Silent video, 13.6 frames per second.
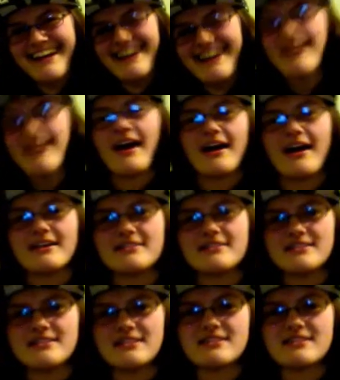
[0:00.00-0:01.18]
I
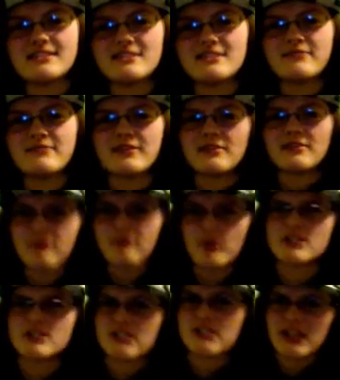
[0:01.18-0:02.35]
exist. It's a very
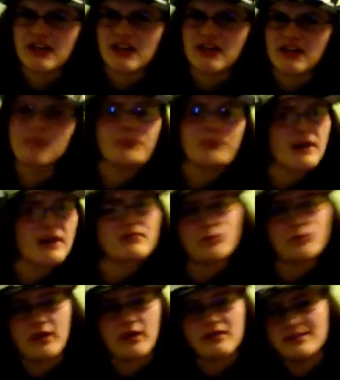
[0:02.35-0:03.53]
unfortunate thing, but,
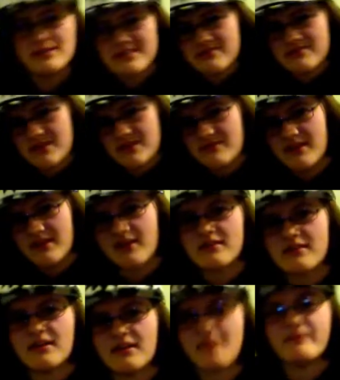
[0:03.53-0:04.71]
well,
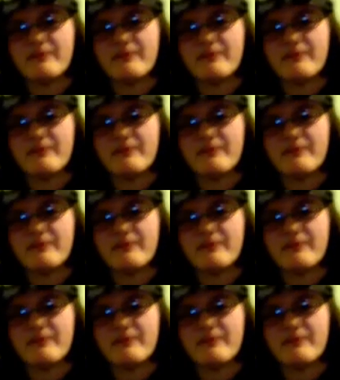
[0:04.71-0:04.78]
yeah.